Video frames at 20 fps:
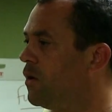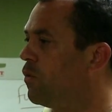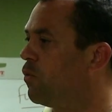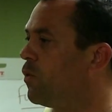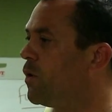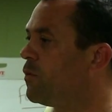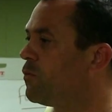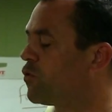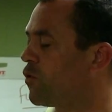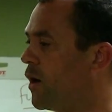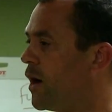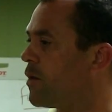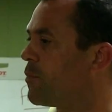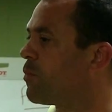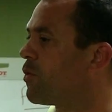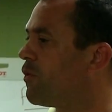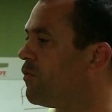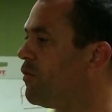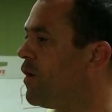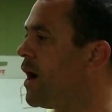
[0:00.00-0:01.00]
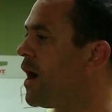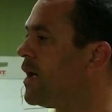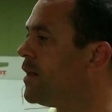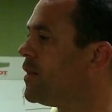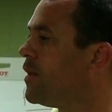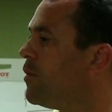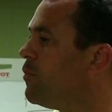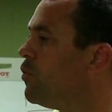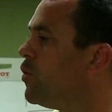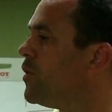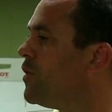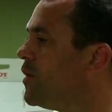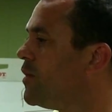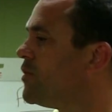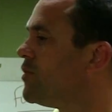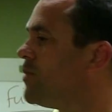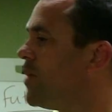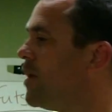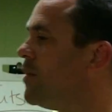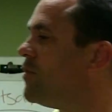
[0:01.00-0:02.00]
We try to provide them with
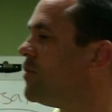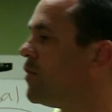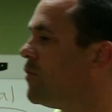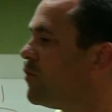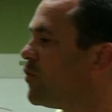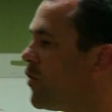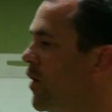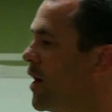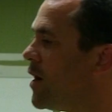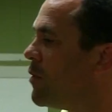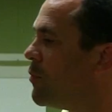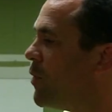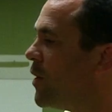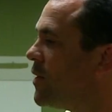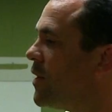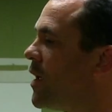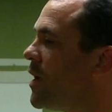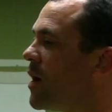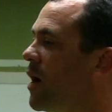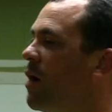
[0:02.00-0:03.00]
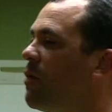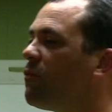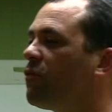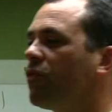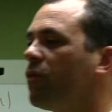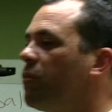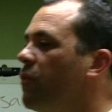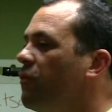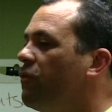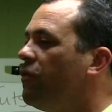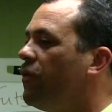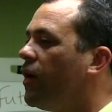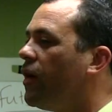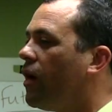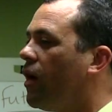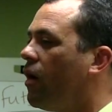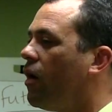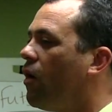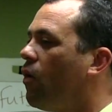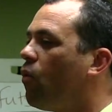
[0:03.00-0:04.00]
extensive training, but they come from
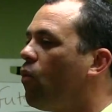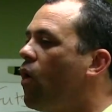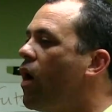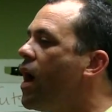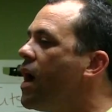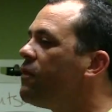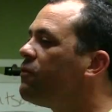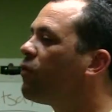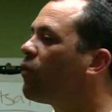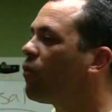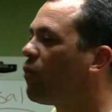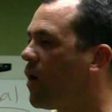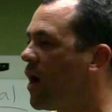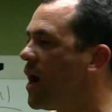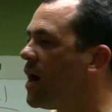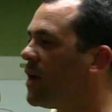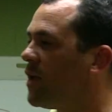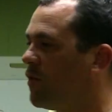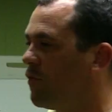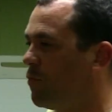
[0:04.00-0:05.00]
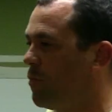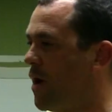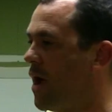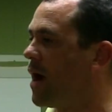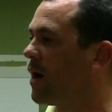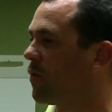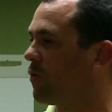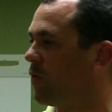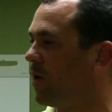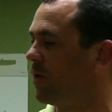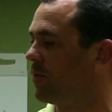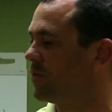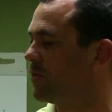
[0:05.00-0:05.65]
a wide variety of backgrounds.